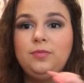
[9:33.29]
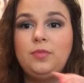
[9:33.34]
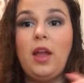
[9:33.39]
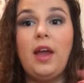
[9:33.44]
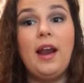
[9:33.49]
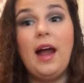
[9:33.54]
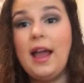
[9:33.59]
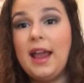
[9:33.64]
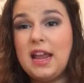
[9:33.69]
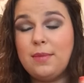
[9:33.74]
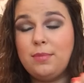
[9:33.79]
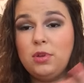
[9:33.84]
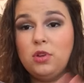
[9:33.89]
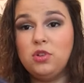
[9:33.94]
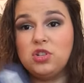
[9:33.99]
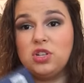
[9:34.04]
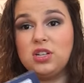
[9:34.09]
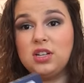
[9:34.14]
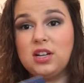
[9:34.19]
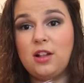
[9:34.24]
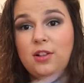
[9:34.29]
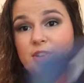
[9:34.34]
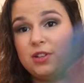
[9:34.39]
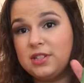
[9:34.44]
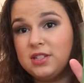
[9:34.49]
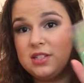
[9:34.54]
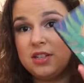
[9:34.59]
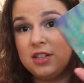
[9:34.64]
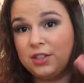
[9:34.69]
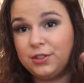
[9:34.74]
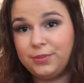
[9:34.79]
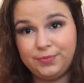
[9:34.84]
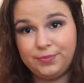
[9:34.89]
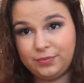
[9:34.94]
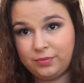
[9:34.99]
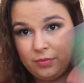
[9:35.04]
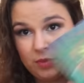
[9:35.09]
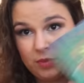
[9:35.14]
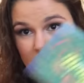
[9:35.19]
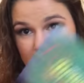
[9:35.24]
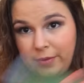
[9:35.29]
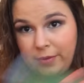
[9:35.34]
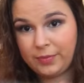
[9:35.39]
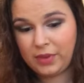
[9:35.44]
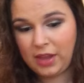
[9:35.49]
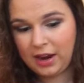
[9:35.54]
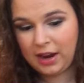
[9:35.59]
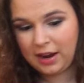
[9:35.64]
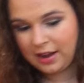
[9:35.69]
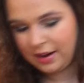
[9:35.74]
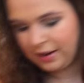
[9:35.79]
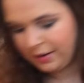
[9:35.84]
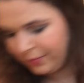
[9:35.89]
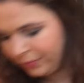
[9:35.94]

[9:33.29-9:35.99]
And I am huge into color and still, you know, I got